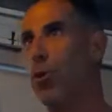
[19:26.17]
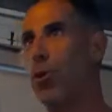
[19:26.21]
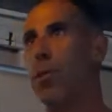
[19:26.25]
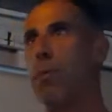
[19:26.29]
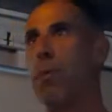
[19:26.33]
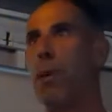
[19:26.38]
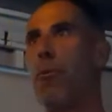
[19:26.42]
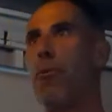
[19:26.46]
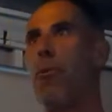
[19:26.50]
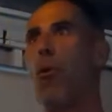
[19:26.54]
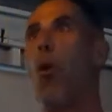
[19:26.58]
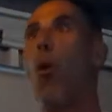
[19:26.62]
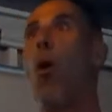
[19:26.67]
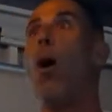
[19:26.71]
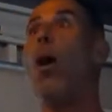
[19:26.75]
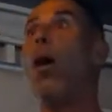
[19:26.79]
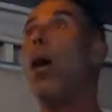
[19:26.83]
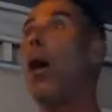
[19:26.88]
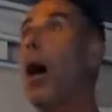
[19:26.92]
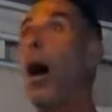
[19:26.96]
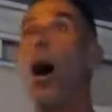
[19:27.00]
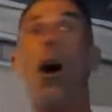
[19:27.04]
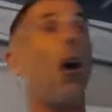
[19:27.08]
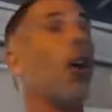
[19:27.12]
the person
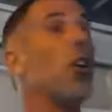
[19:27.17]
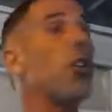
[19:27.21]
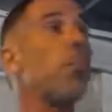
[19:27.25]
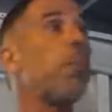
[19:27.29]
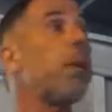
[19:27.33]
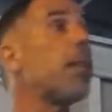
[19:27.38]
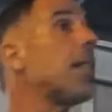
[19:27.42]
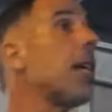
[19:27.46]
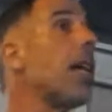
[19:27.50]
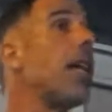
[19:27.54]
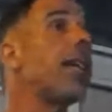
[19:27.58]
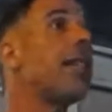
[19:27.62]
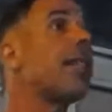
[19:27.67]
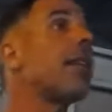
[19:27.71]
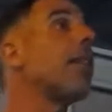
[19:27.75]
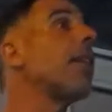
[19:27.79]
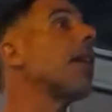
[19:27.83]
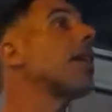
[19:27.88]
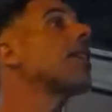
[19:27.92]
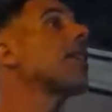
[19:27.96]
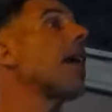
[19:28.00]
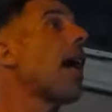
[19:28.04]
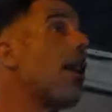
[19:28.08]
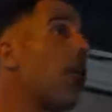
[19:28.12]
before. A
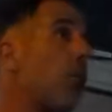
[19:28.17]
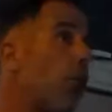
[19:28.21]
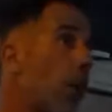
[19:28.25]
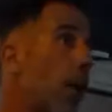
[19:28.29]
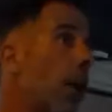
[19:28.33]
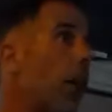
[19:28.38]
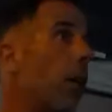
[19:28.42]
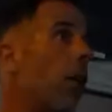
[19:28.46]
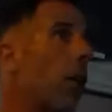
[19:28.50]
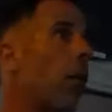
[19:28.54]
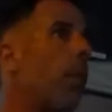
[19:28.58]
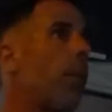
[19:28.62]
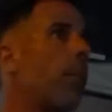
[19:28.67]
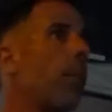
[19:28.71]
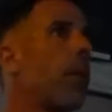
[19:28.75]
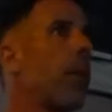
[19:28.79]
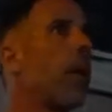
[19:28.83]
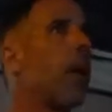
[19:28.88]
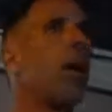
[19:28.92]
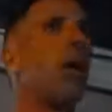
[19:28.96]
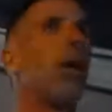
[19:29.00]
hospitality that's unreal.